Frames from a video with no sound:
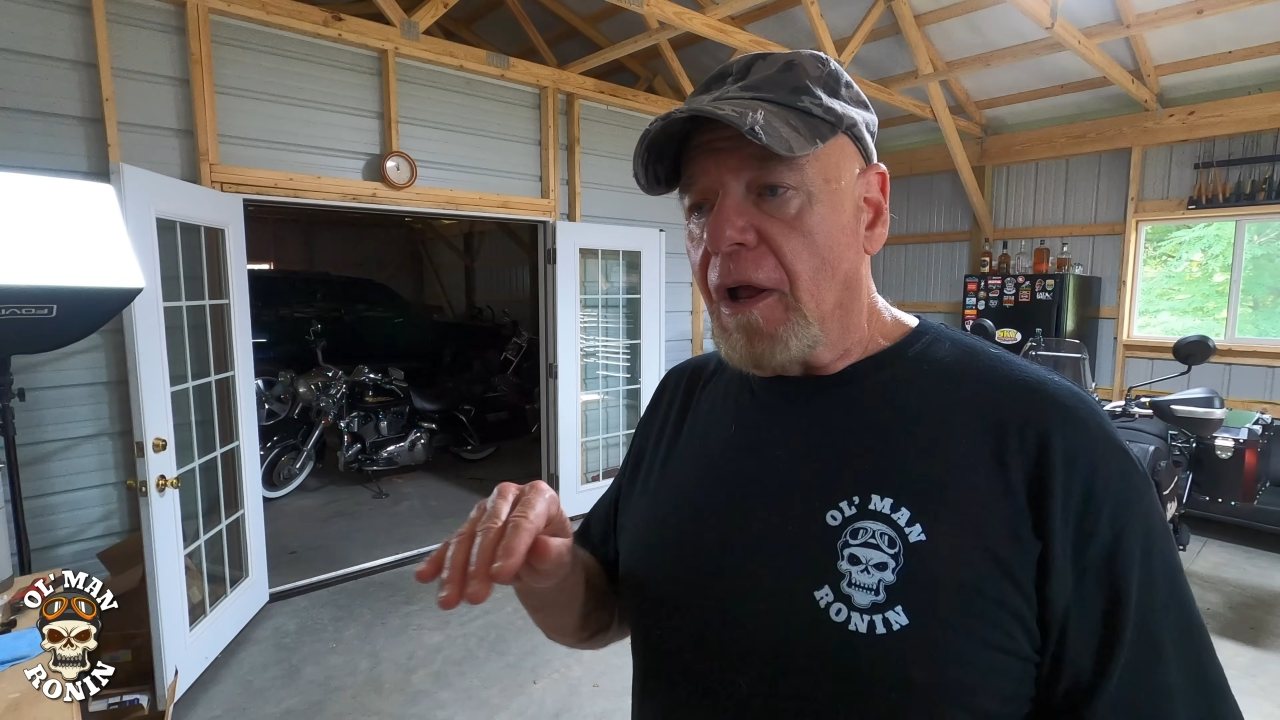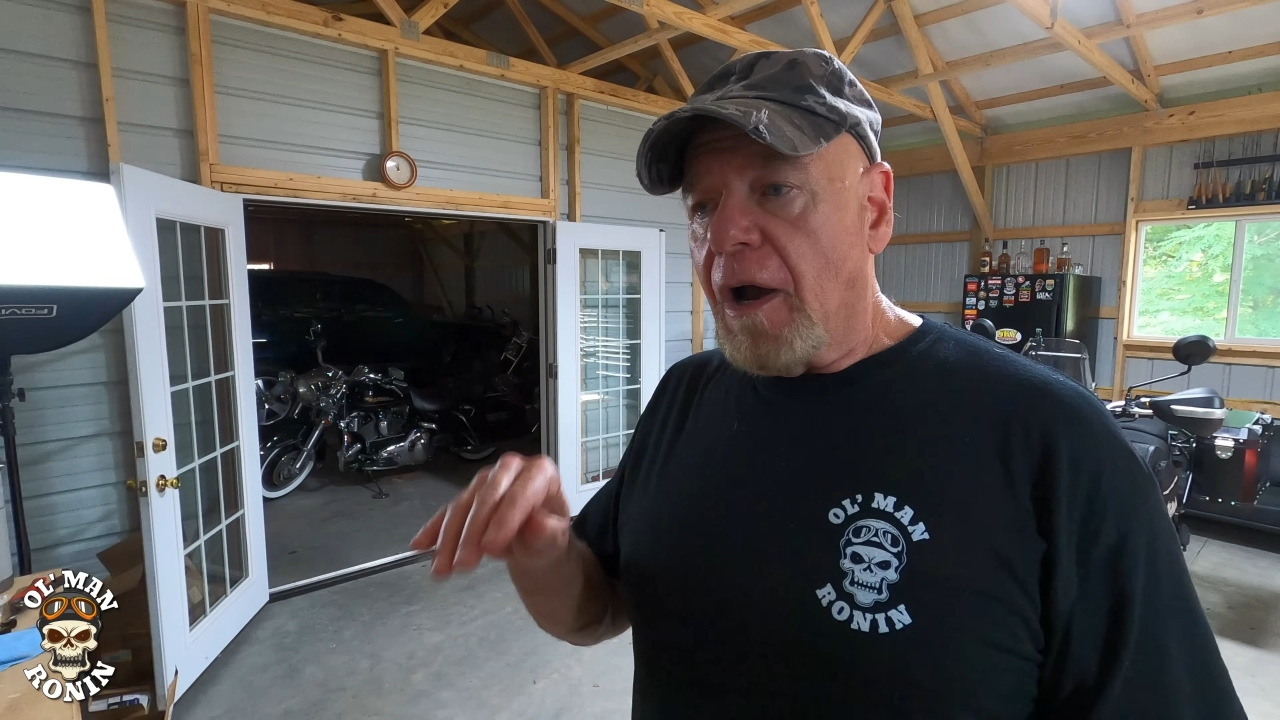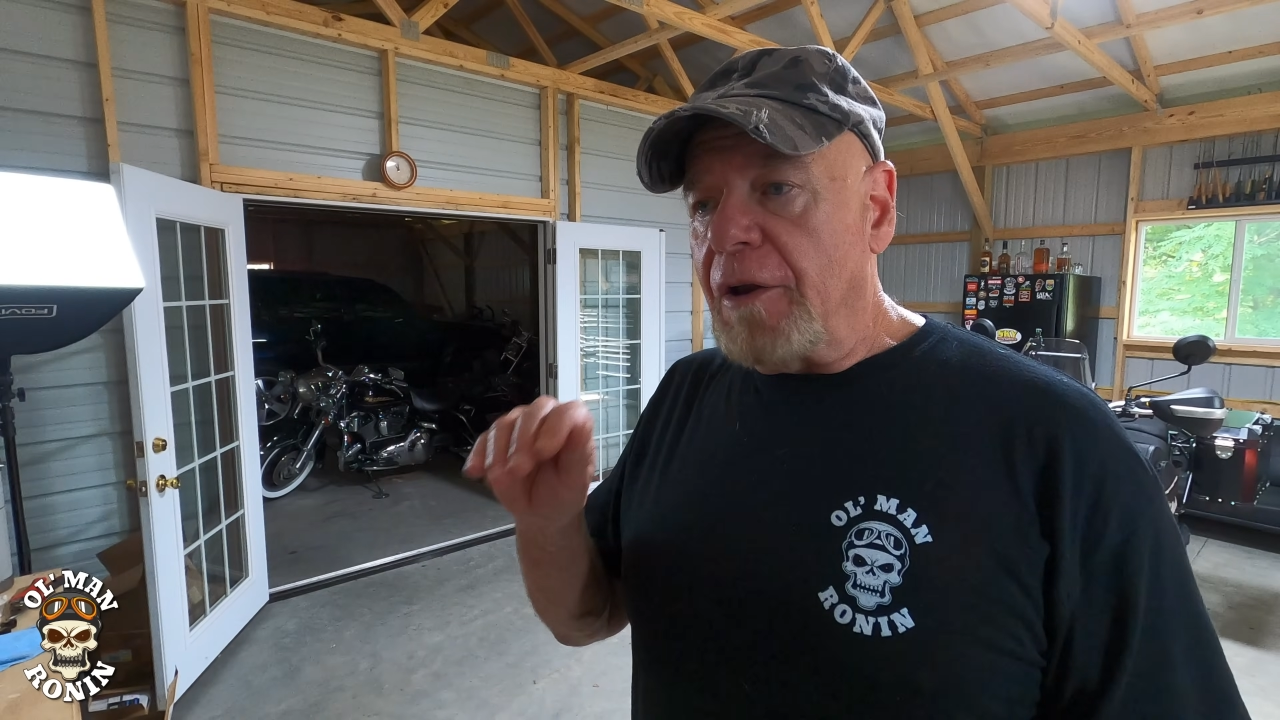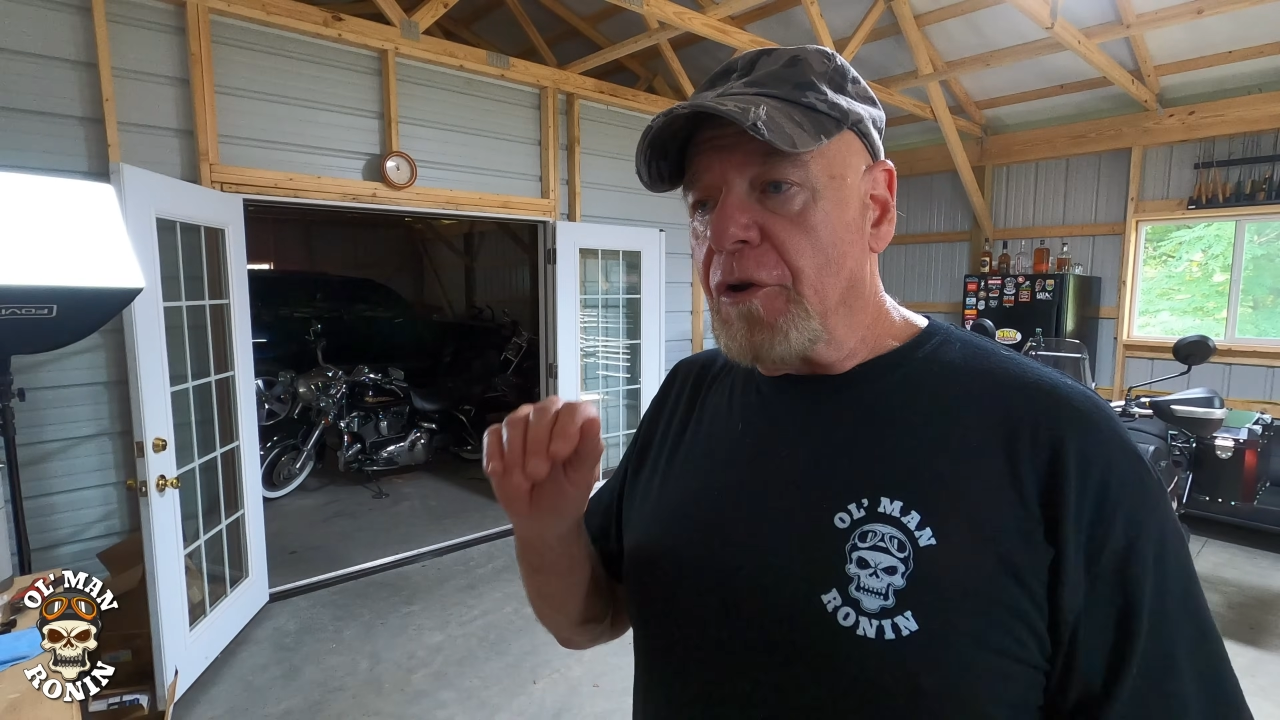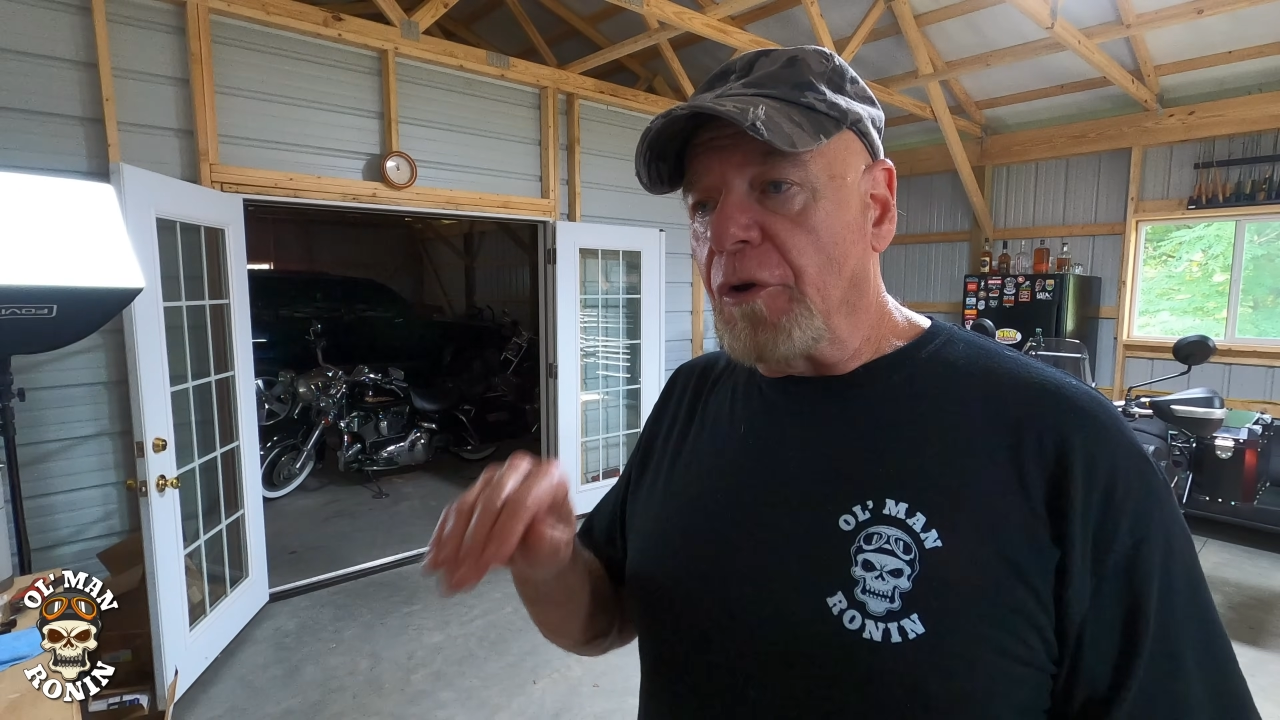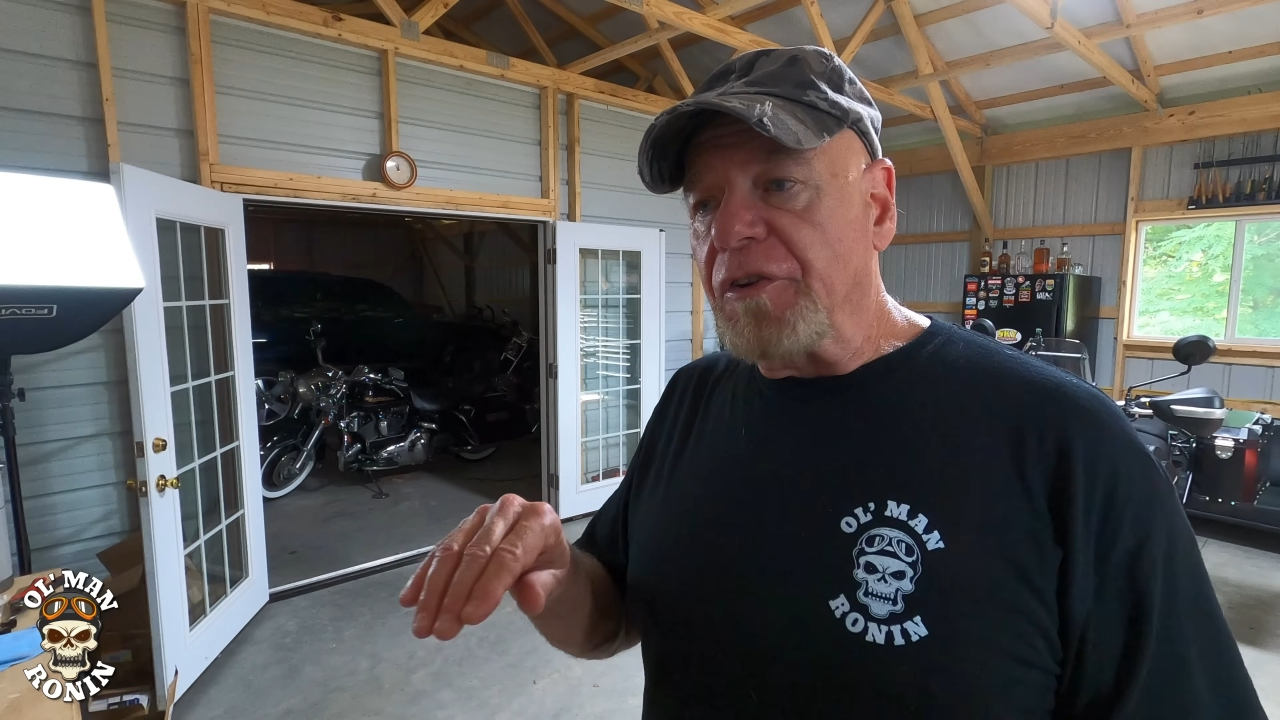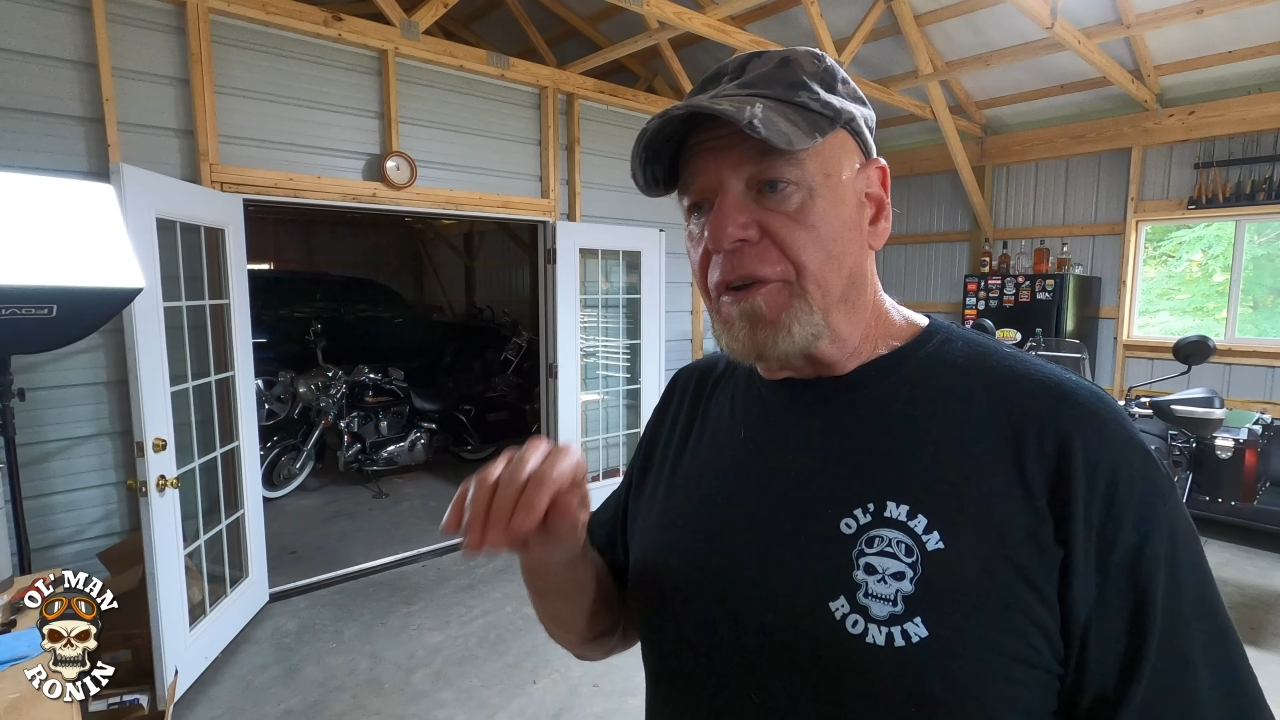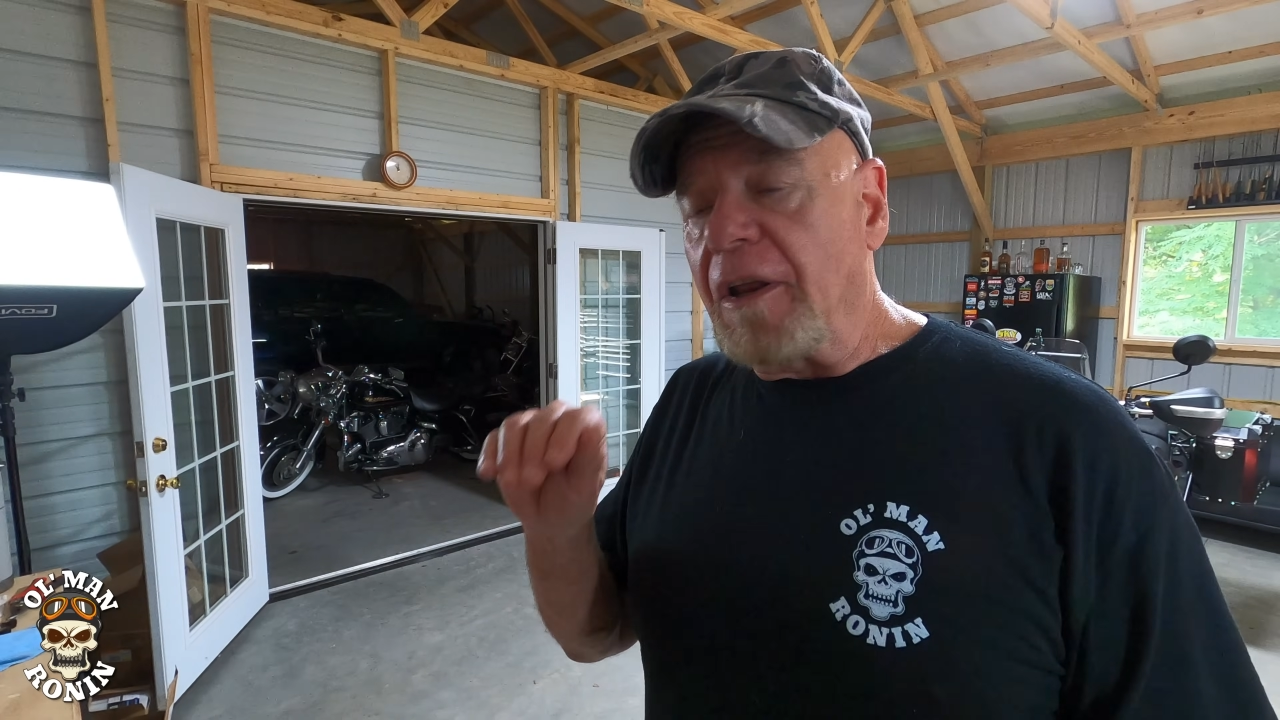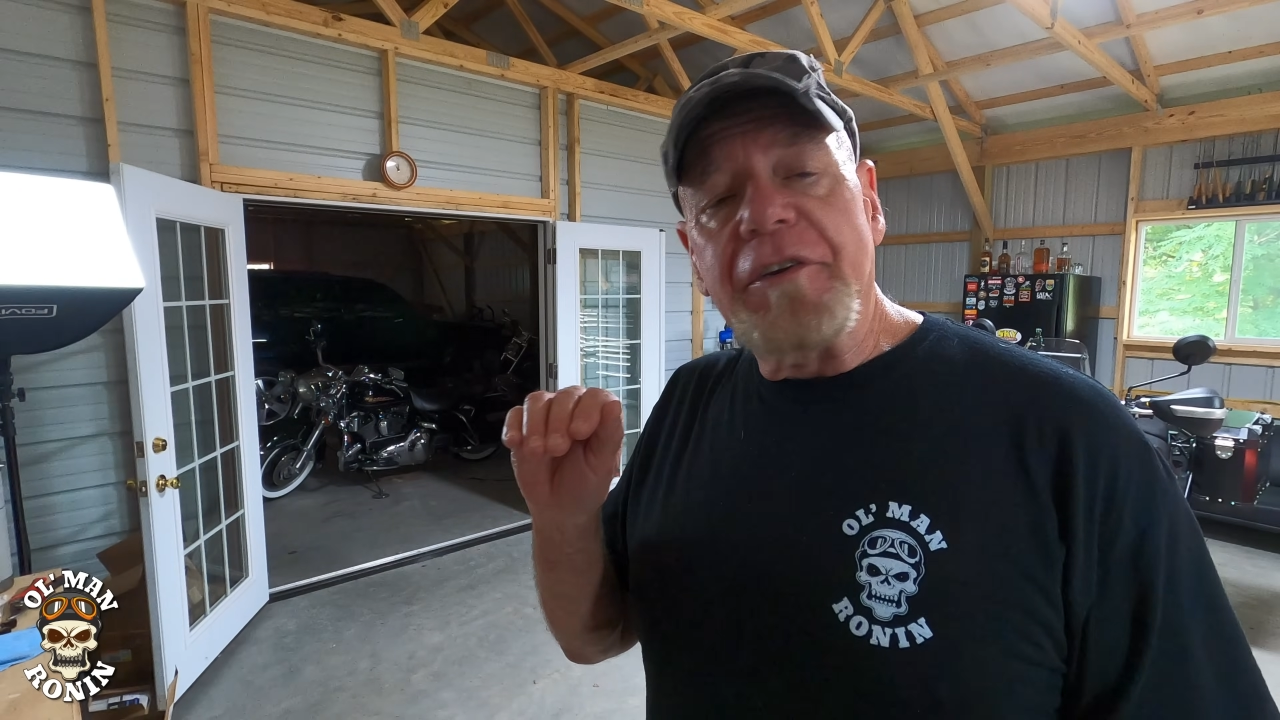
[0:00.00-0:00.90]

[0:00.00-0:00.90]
I noticed that